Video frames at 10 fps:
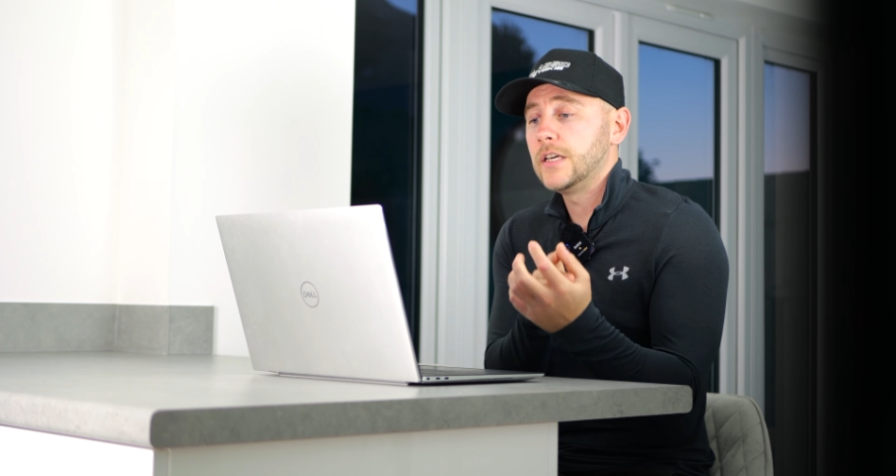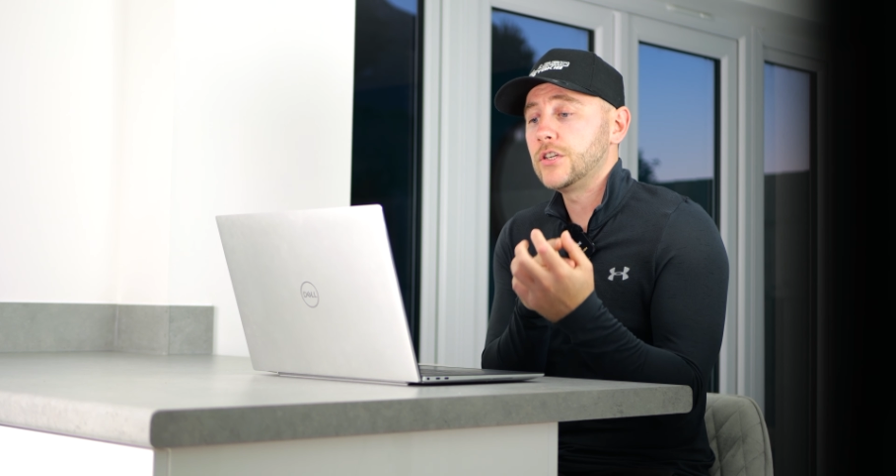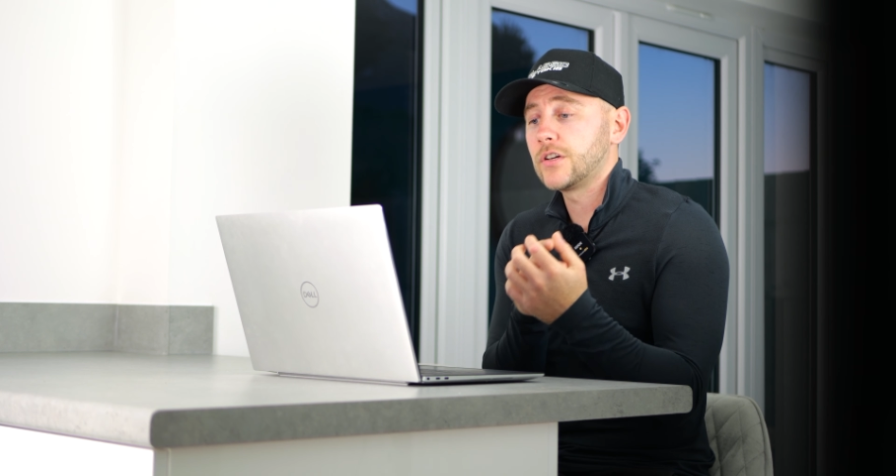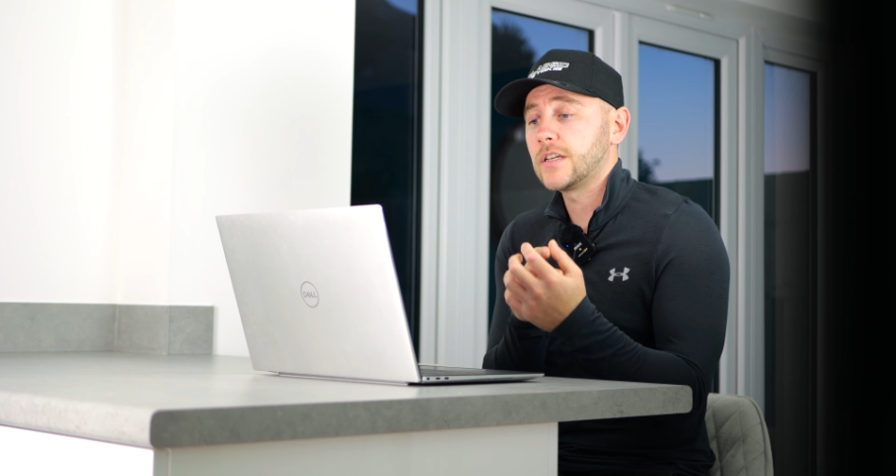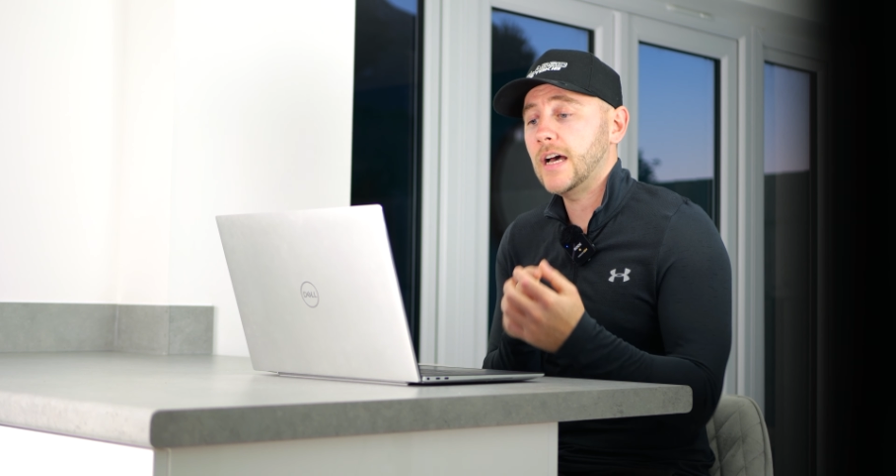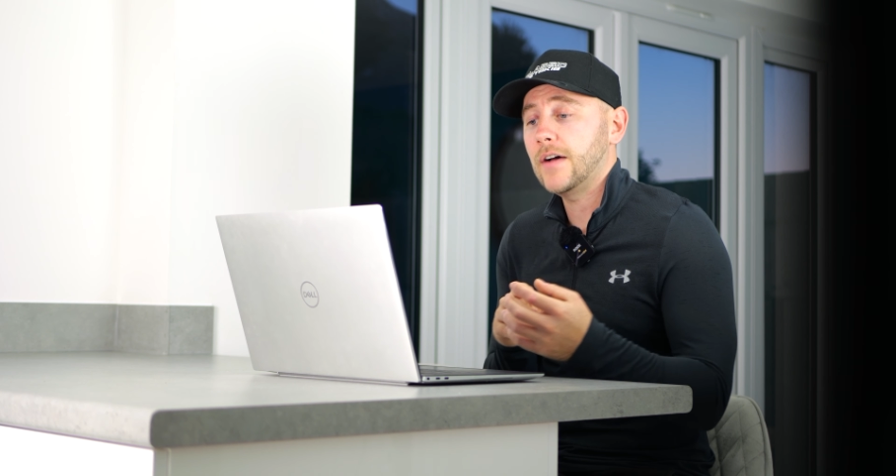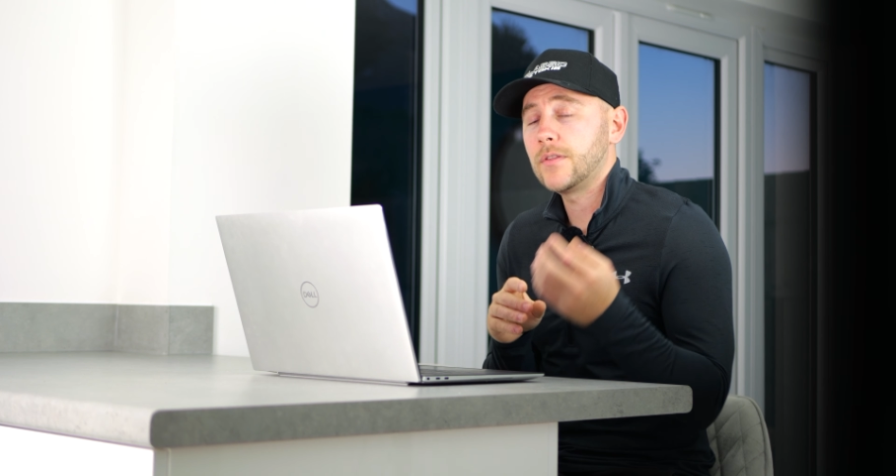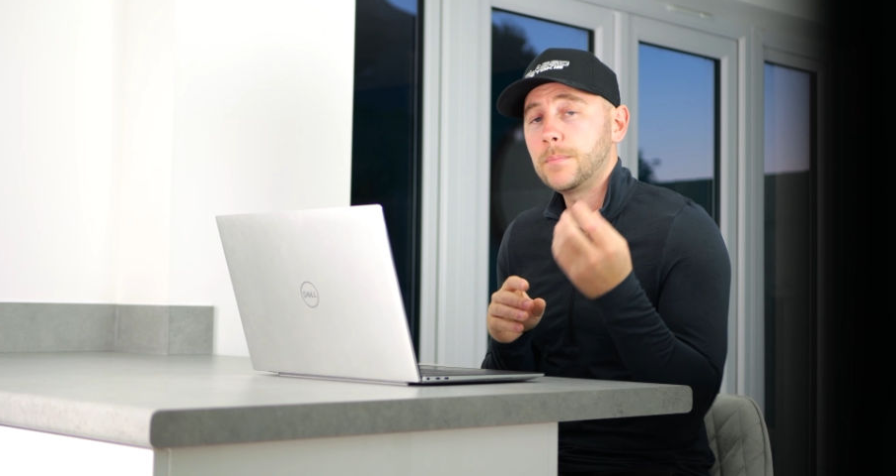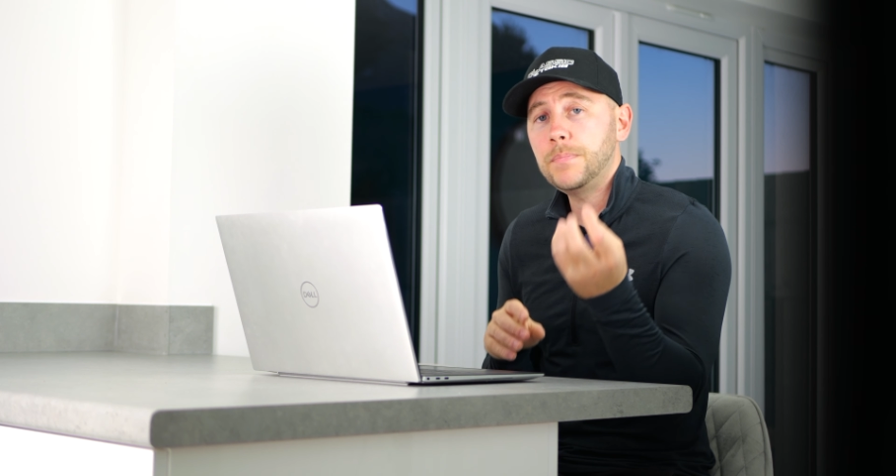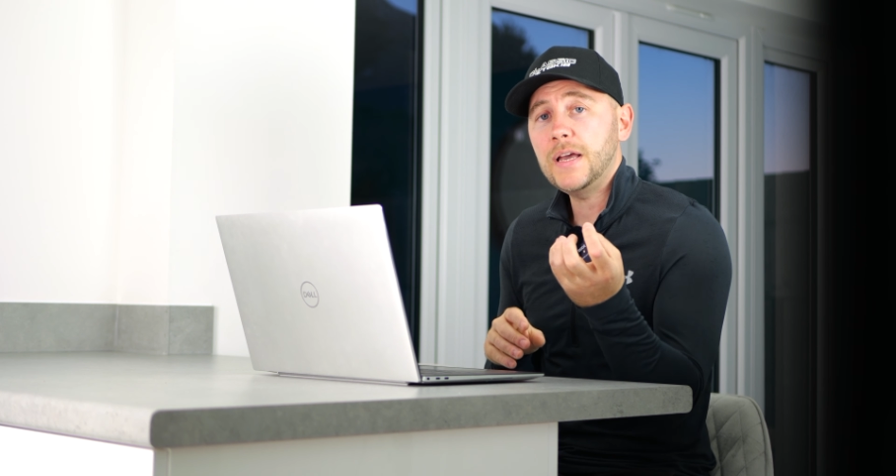is you're gonna
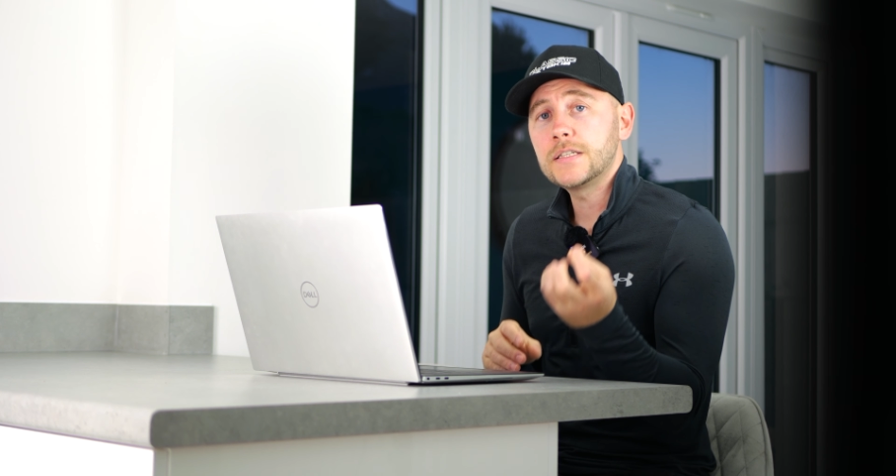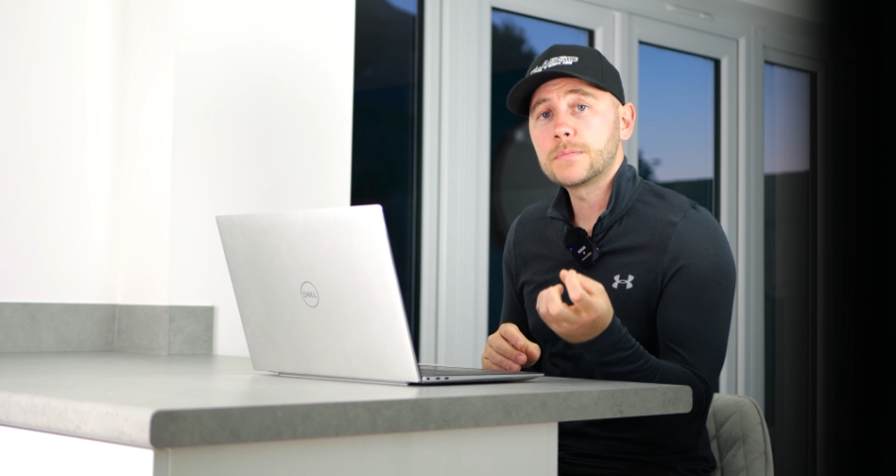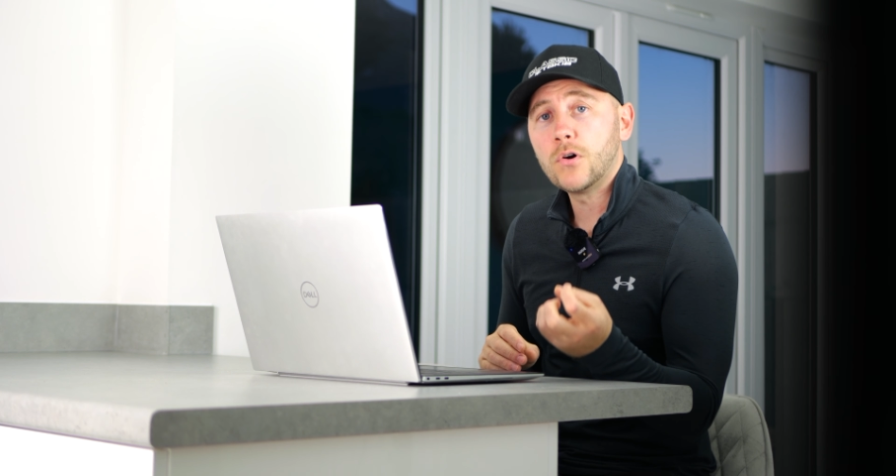have the base